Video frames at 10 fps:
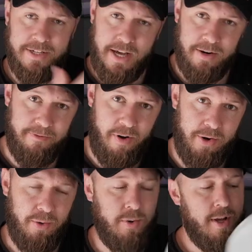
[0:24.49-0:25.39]
A ton of
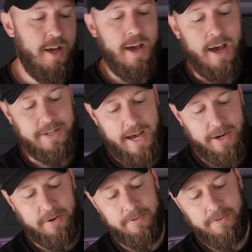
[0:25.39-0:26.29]
vinyl, a
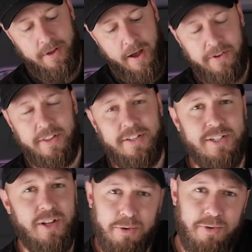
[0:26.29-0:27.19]
ton of, I think this
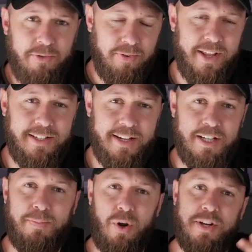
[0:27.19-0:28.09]
is like
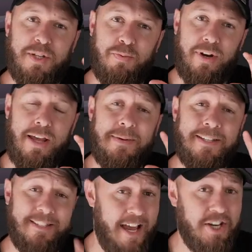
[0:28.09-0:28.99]
reflectix, but I just brought a heap
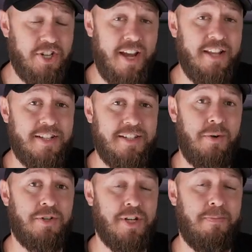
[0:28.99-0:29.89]
of sunshades because
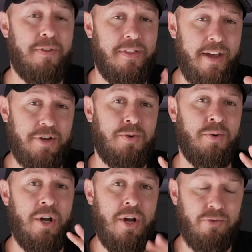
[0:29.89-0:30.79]
they were cheaper than the
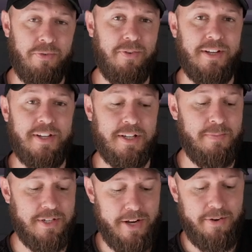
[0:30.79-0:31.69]
actual
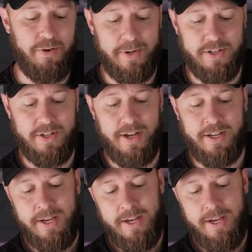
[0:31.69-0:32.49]
reflectix material, but it's like